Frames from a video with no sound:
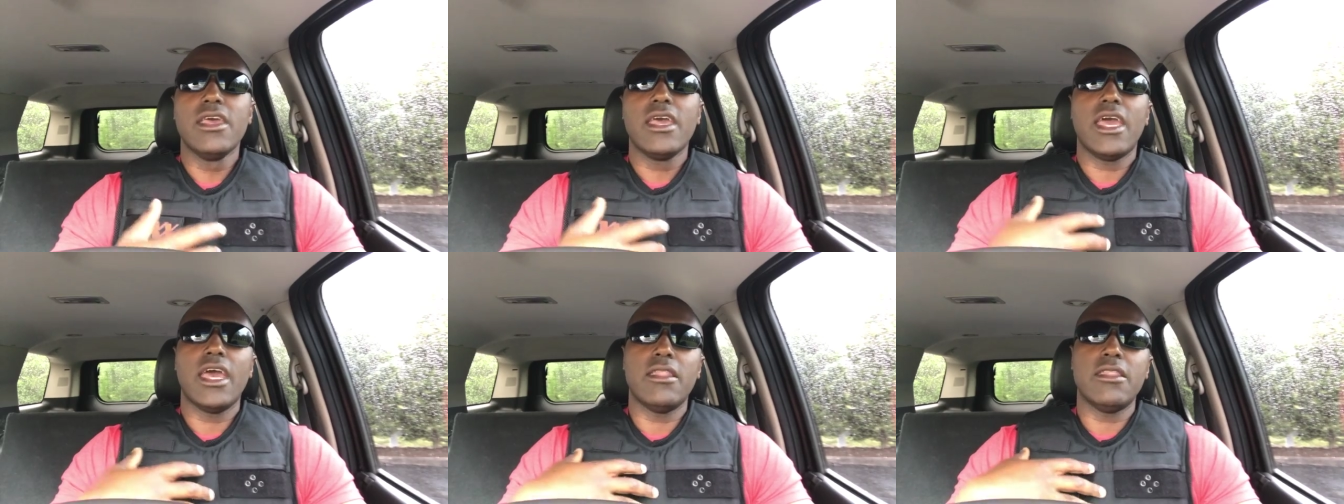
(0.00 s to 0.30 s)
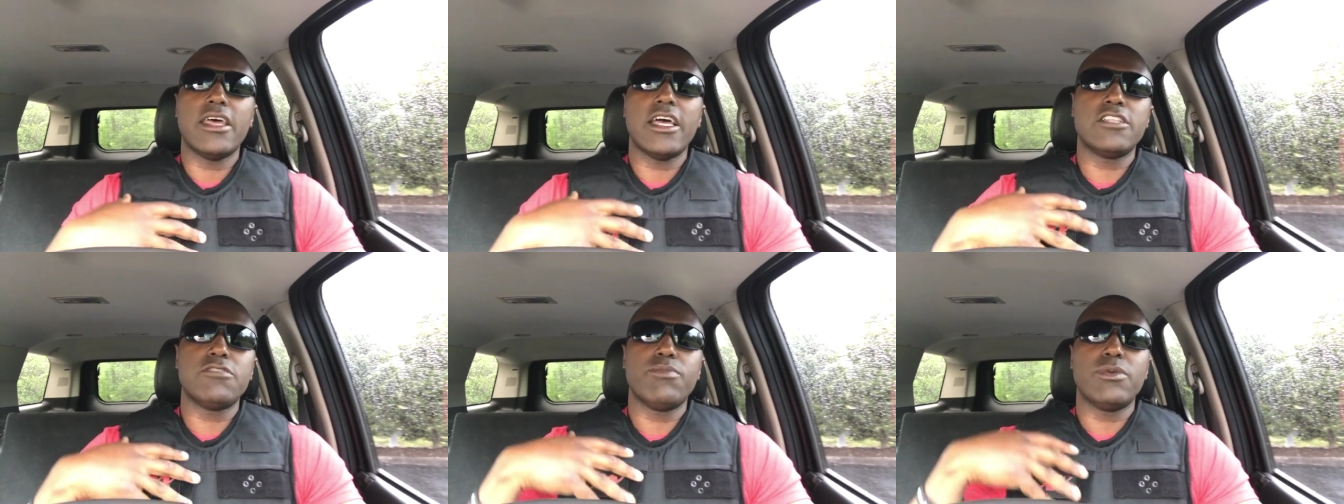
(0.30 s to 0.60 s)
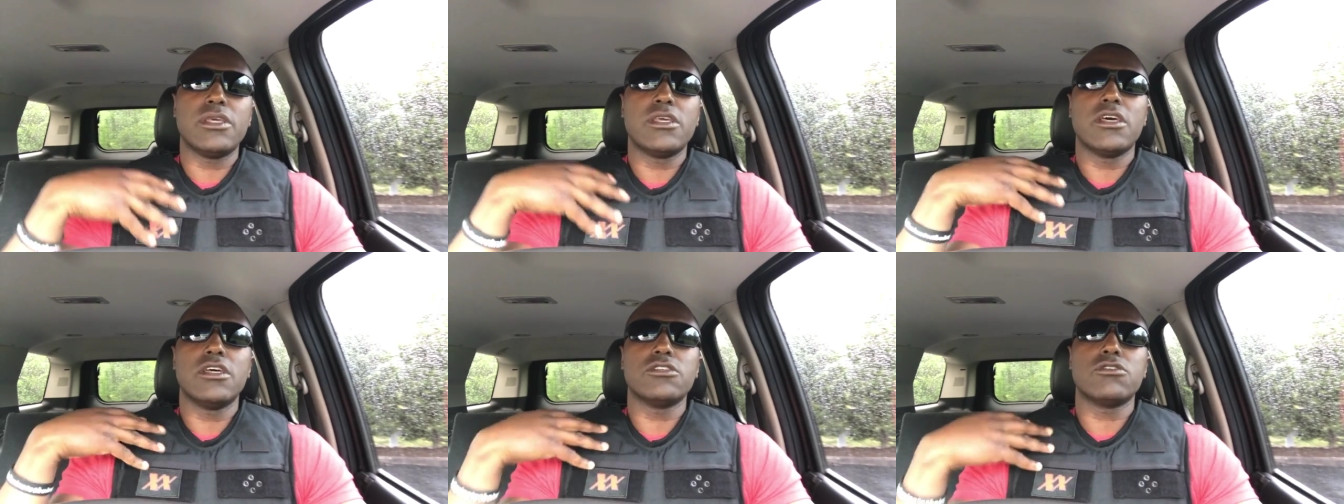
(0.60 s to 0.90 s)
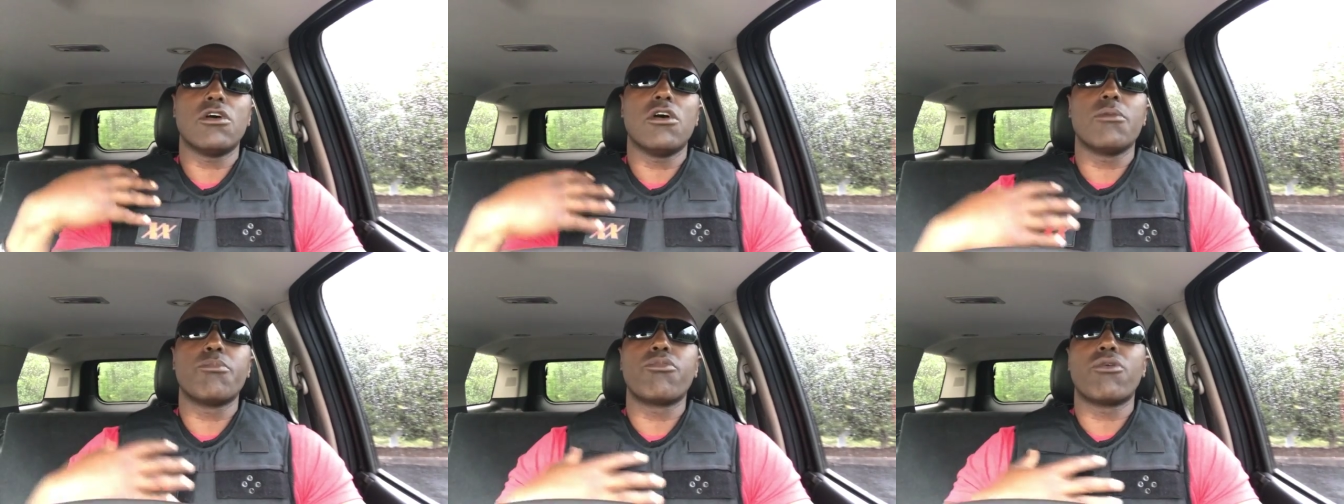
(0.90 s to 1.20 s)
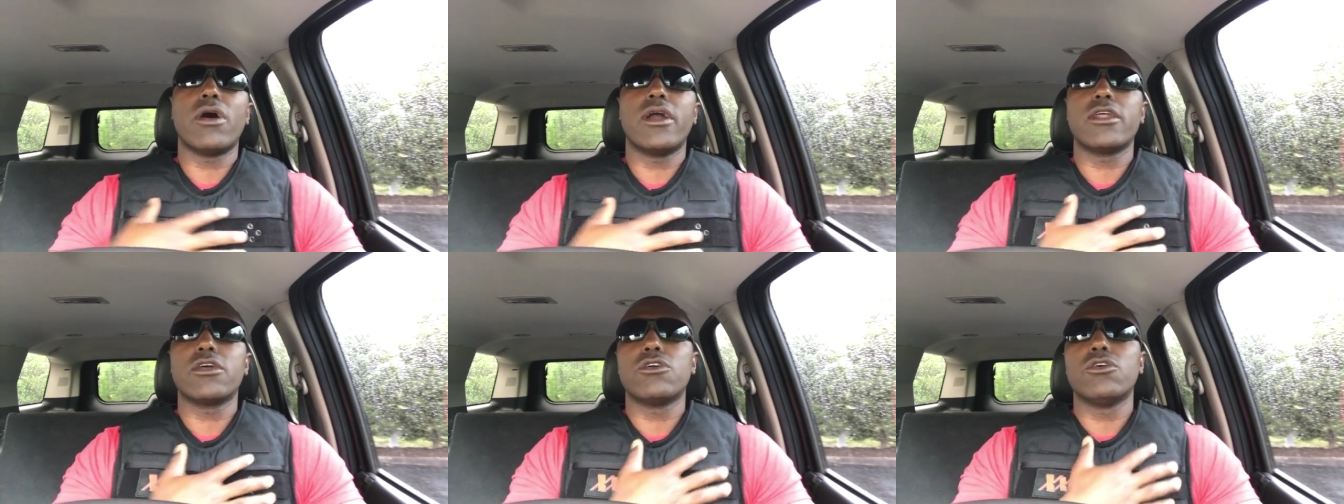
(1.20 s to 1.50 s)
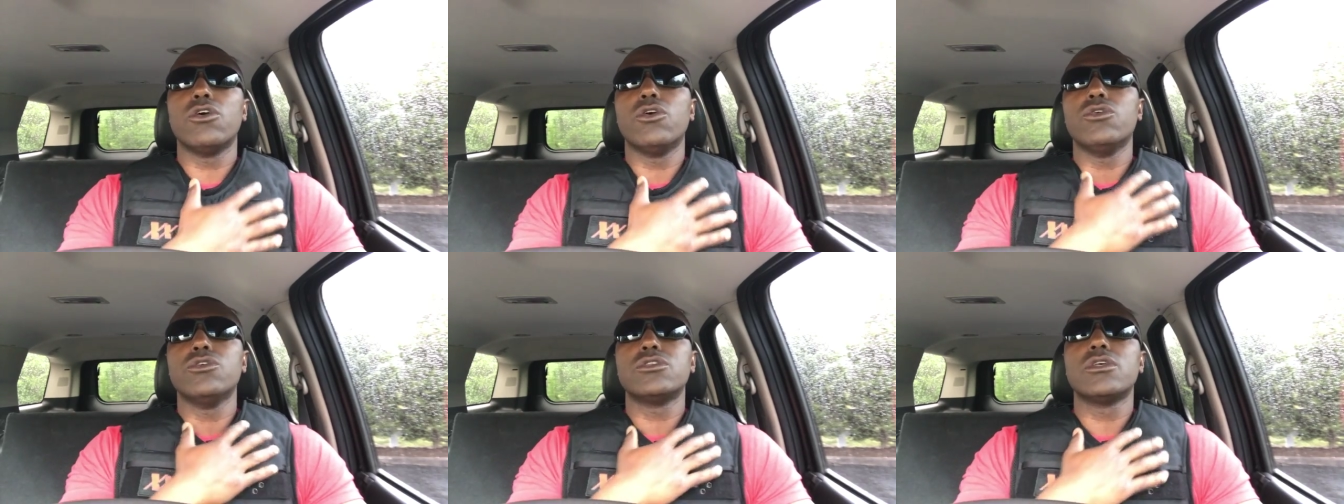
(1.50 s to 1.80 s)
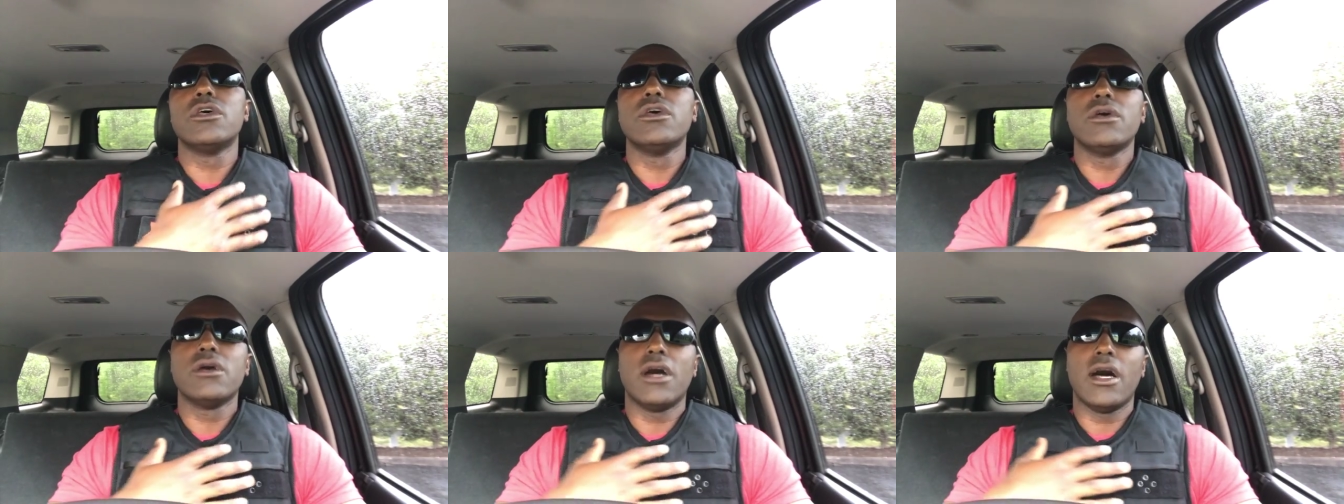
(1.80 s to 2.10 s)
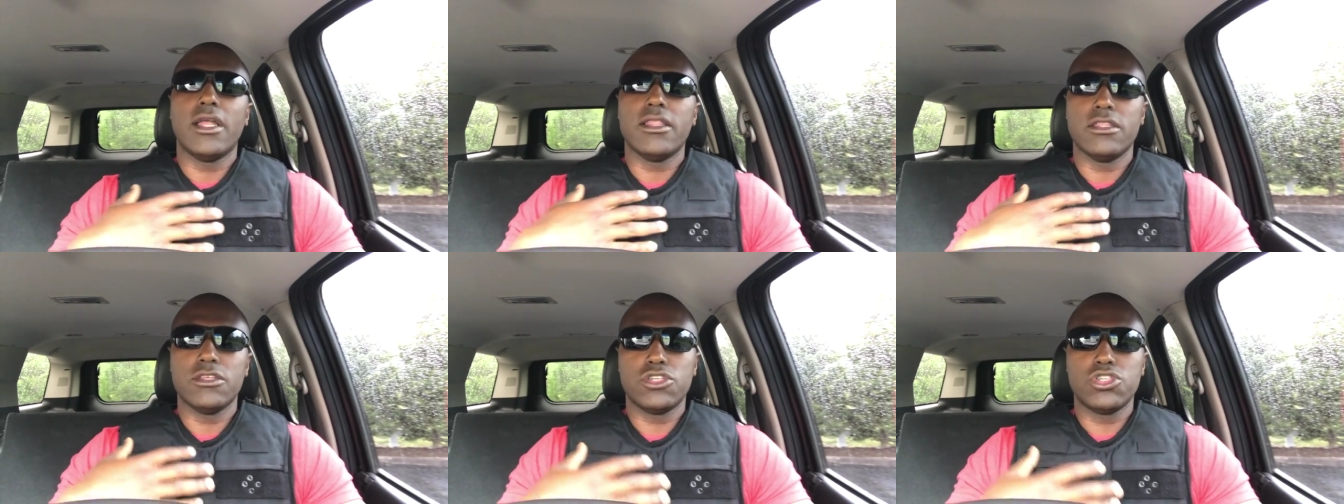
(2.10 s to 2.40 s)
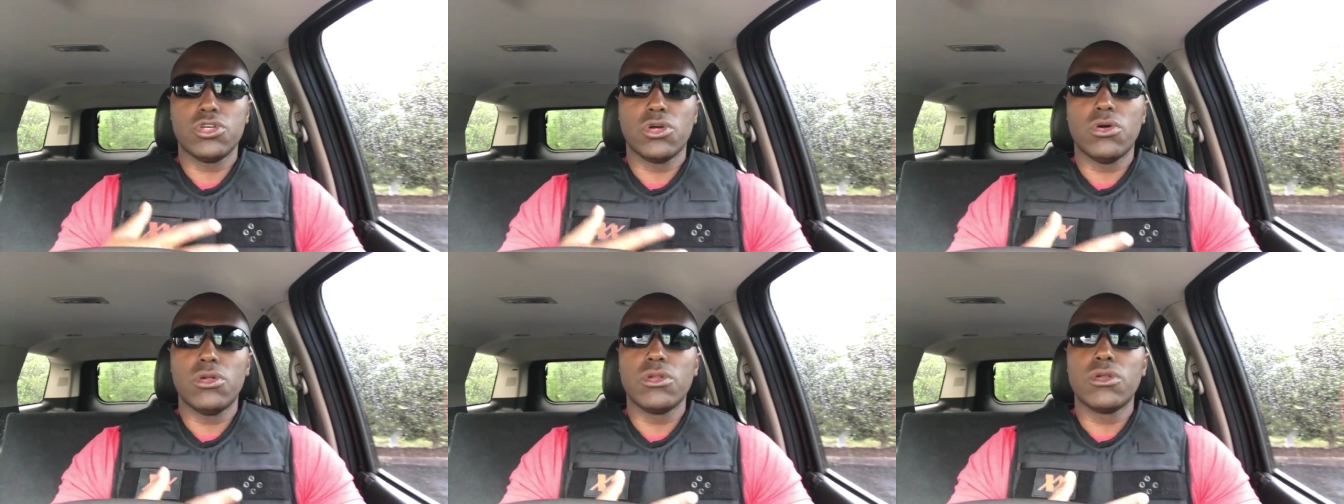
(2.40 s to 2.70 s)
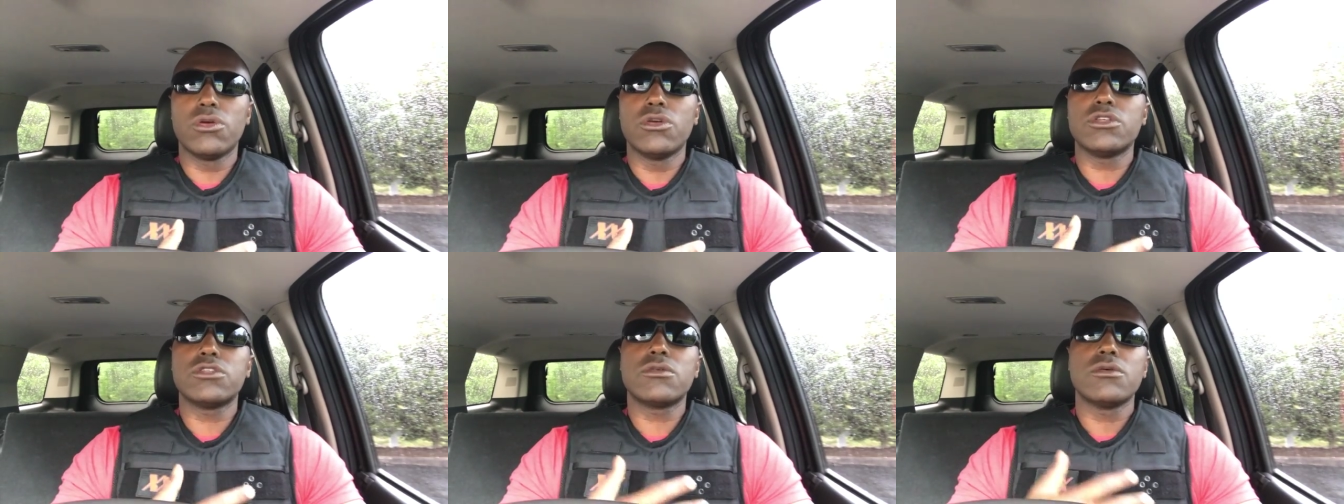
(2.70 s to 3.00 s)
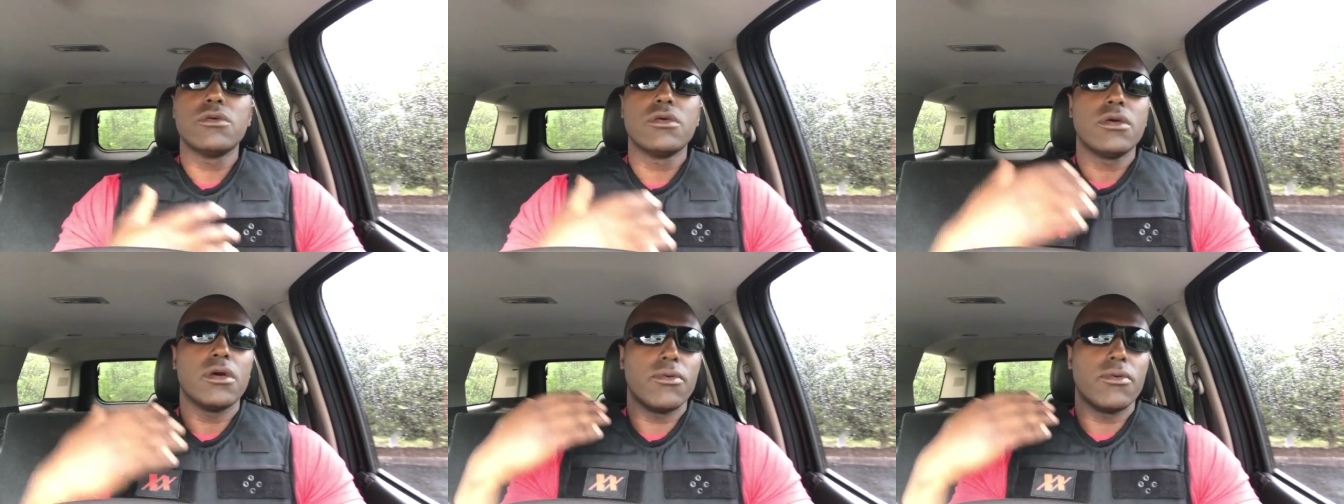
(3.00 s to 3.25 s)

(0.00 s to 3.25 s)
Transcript: And that's because our product goes on the shoulders,